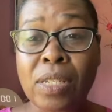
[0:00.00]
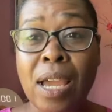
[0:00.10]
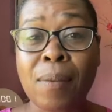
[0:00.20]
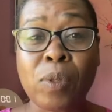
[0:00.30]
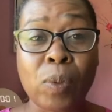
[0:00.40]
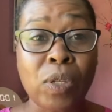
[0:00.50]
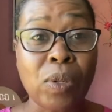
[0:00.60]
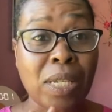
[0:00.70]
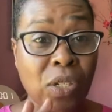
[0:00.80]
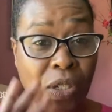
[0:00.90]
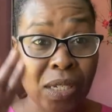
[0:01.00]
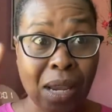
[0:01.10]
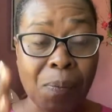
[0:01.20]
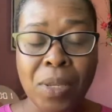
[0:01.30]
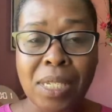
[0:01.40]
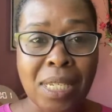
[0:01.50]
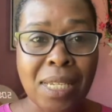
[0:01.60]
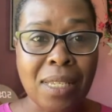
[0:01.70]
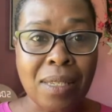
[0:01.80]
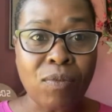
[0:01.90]
times where you can just step into
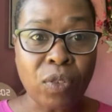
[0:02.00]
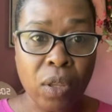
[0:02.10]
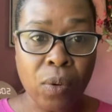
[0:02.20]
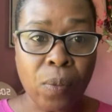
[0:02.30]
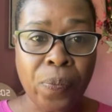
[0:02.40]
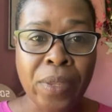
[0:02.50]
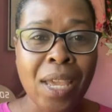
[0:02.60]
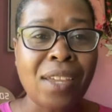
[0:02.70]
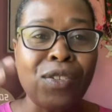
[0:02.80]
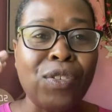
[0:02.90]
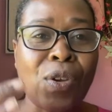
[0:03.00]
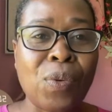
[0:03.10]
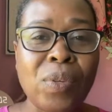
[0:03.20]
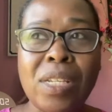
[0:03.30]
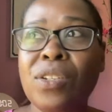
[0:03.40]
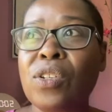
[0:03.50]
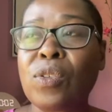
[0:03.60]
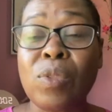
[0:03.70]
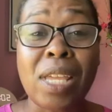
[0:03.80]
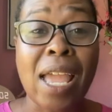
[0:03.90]
ease and flow. And you don't need to
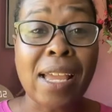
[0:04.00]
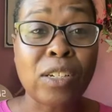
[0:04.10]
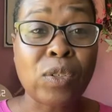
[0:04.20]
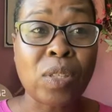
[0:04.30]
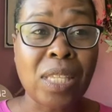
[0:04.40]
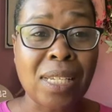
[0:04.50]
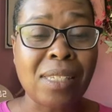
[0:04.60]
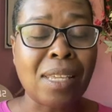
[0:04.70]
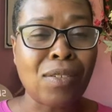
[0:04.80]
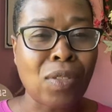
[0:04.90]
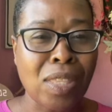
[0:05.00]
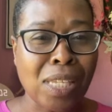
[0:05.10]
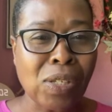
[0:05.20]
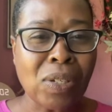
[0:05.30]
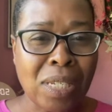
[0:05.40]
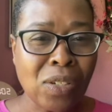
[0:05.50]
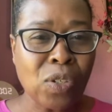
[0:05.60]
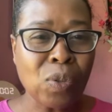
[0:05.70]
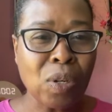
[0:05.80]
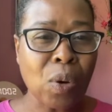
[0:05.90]
do the extra things that you think you need to
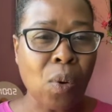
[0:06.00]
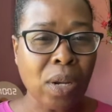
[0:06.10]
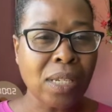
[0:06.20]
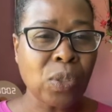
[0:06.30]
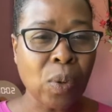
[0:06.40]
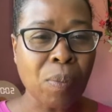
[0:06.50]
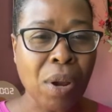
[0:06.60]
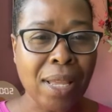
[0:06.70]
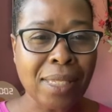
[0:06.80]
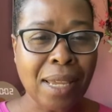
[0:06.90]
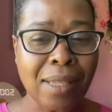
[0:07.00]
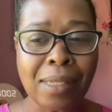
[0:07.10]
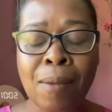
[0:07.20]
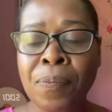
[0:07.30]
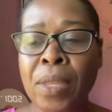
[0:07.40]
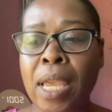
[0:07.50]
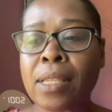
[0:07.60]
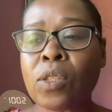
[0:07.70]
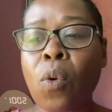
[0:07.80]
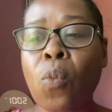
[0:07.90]
do according to a process.
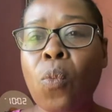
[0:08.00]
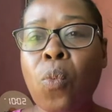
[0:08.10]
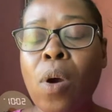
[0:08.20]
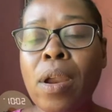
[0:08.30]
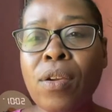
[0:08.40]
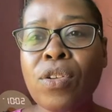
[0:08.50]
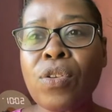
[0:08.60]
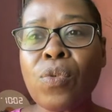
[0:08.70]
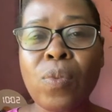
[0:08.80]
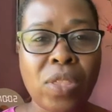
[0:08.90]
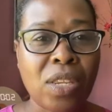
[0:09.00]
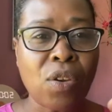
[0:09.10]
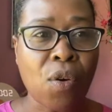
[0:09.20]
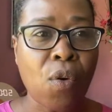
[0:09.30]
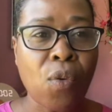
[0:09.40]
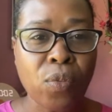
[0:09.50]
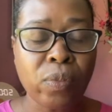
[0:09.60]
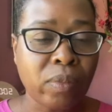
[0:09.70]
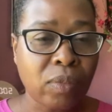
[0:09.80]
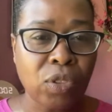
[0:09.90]
And so, what are you within your
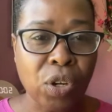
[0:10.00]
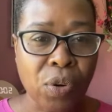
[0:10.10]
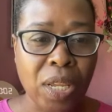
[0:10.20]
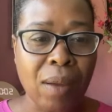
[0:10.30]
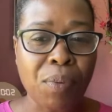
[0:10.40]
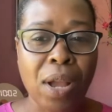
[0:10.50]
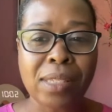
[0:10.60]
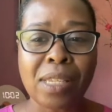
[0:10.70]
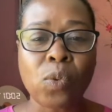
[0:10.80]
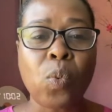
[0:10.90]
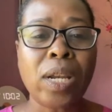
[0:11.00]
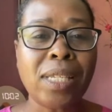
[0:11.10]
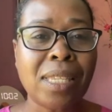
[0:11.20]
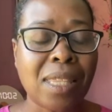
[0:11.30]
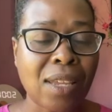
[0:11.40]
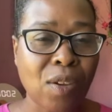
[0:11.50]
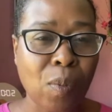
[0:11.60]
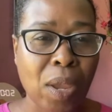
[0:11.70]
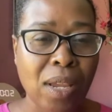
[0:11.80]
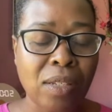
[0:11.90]
own journey and process? What is it that you're
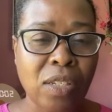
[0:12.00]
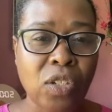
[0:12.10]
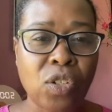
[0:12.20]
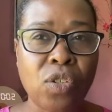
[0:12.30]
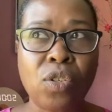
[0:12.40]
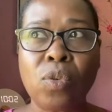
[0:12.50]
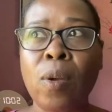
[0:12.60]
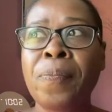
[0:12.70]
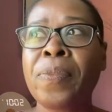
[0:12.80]
paying attention to